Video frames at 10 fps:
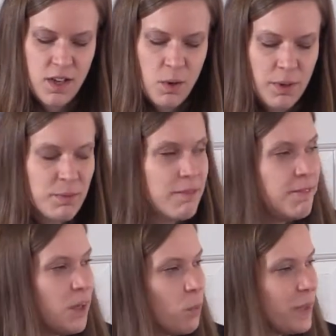When we
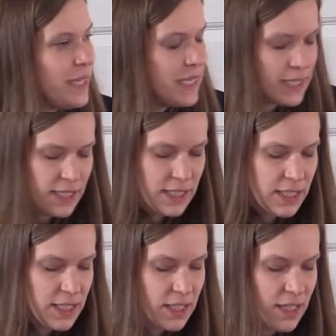feel weak,
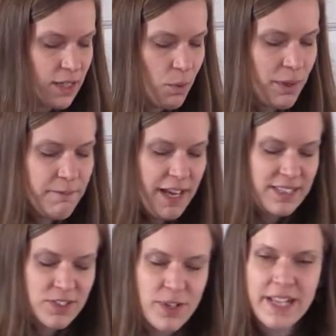we find
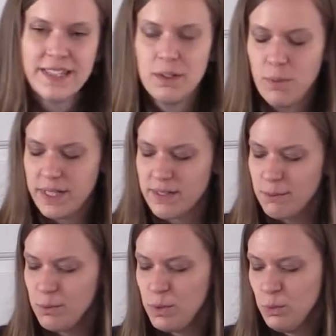strength in
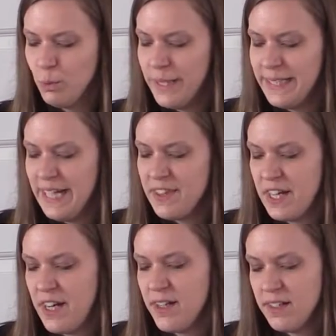one
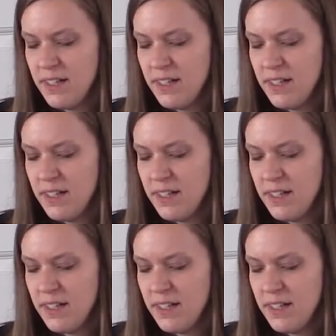another,